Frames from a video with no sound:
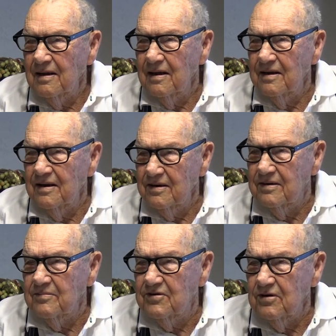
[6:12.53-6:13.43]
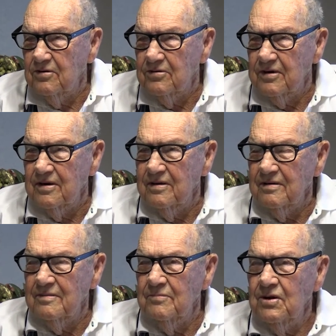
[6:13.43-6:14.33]
I Did you? did some salting.
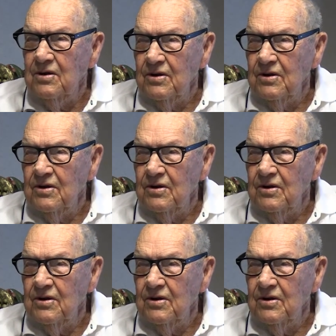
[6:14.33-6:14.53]
Yeah.